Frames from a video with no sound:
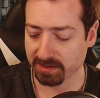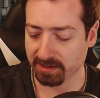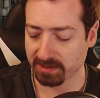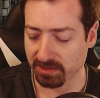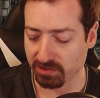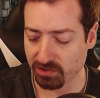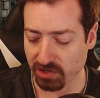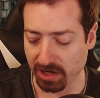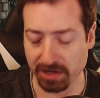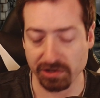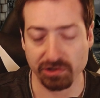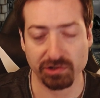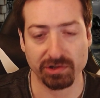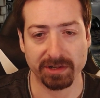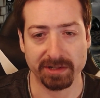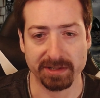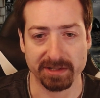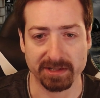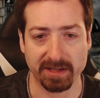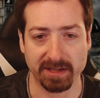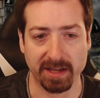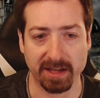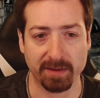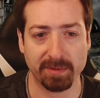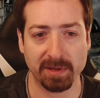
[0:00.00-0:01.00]

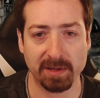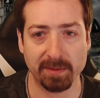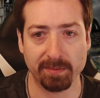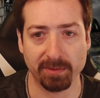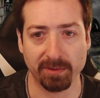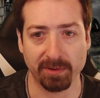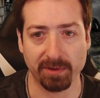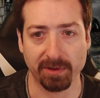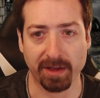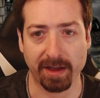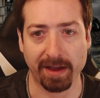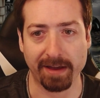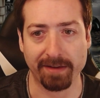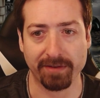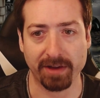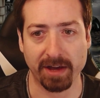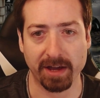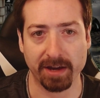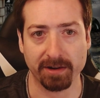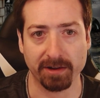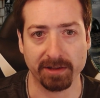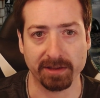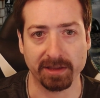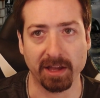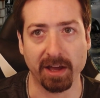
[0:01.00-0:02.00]
suggestions that people have
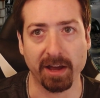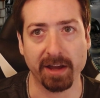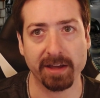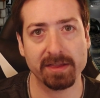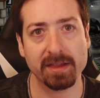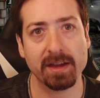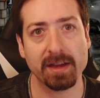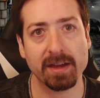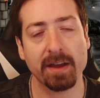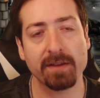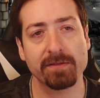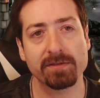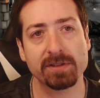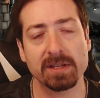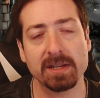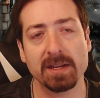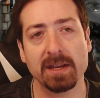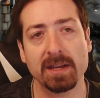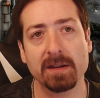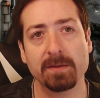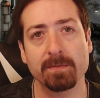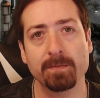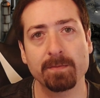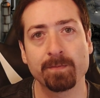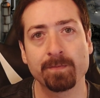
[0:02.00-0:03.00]
had online that I've
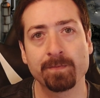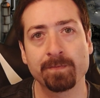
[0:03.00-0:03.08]
seen,